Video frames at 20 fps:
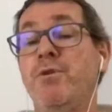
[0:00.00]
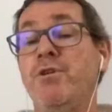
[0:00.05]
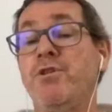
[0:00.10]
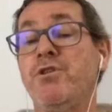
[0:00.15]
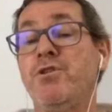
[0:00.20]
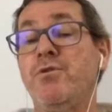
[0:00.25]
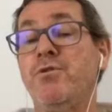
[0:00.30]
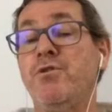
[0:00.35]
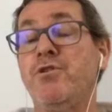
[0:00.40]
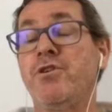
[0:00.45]

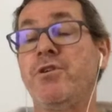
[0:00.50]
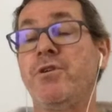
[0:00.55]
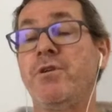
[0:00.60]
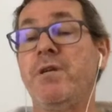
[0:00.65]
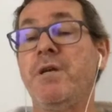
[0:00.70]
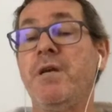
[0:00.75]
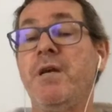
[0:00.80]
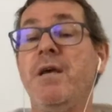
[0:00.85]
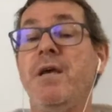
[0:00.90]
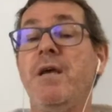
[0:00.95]

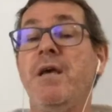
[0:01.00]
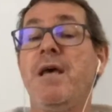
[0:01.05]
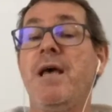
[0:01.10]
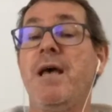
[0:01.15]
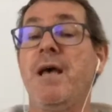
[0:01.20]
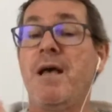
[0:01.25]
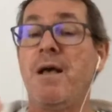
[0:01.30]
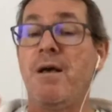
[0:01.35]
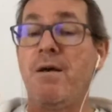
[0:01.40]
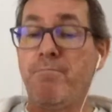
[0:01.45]
resolution
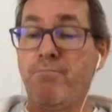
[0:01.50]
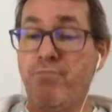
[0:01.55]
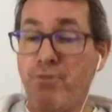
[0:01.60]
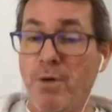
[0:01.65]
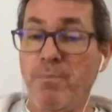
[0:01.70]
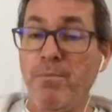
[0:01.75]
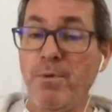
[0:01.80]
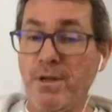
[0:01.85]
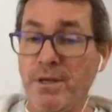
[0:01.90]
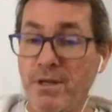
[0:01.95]

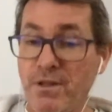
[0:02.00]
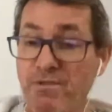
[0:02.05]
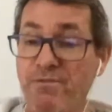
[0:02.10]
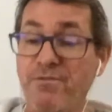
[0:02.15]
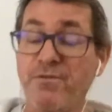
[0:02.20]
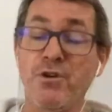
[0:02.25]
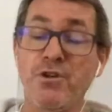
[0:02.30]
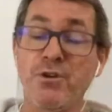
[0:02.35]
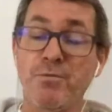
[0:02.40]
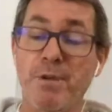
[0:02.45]
properly in the
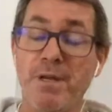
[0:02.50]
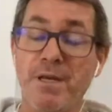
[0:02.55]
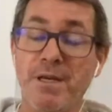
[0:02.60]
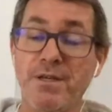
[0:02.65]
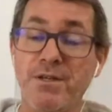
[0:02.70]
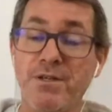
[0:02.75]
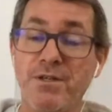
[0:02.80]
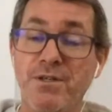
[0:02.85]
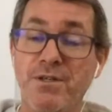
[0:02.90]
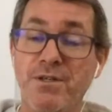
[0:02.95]
first
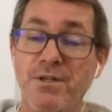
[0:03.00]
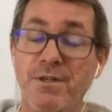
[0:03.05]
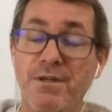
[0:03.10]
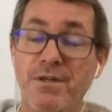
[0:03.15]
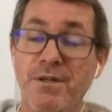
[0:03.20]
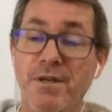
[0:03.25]
place,